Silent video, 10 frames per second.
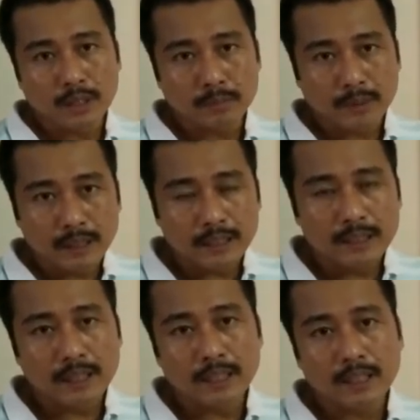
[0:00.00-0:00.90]
predict
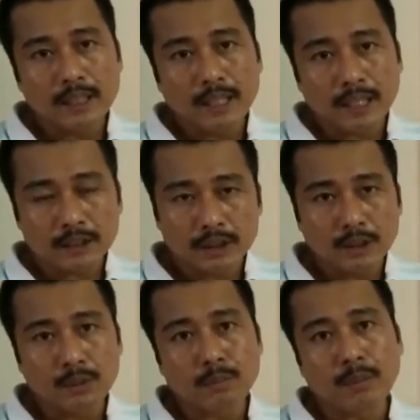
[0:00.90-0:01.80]
the extent
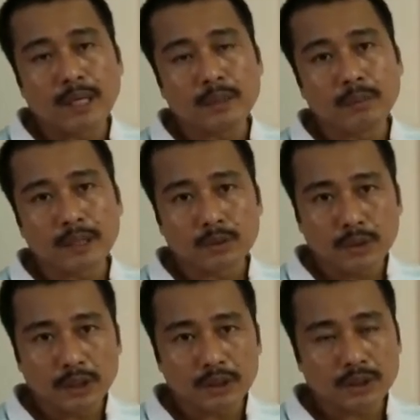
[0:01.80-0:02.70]
of pi back
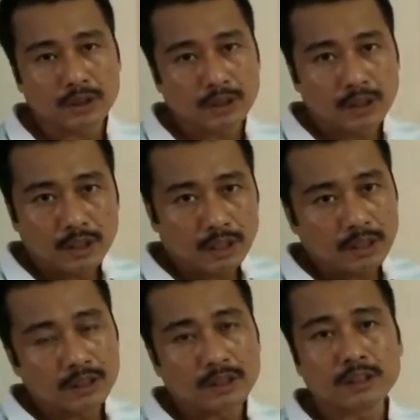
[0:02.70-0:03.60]
donation in
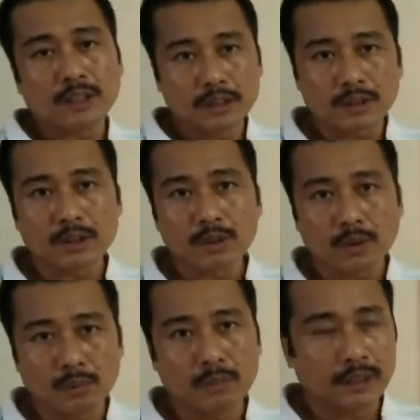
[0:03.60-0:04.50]
such
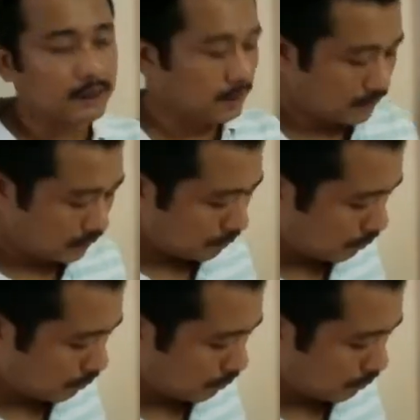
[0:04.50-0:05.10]
complexes.